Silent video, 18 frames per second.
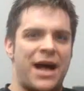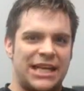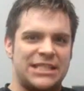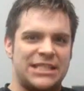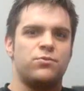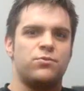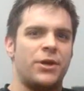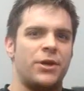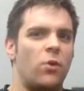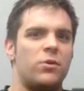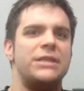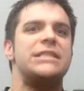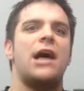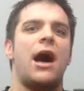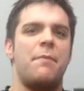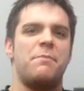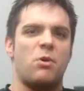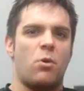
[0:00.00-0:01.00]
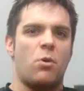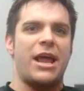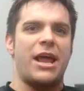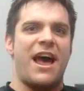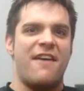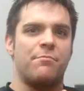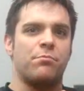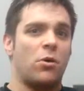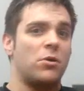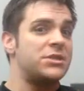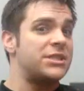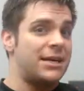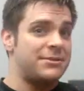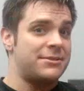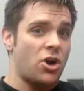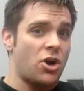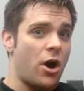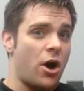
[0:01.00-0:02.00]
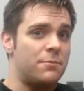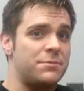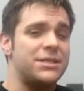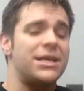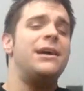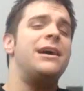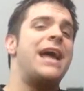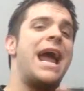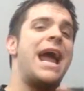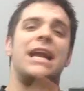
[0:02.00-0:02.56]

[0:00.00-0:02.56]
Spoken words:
That's the only time you want to have processed carbs.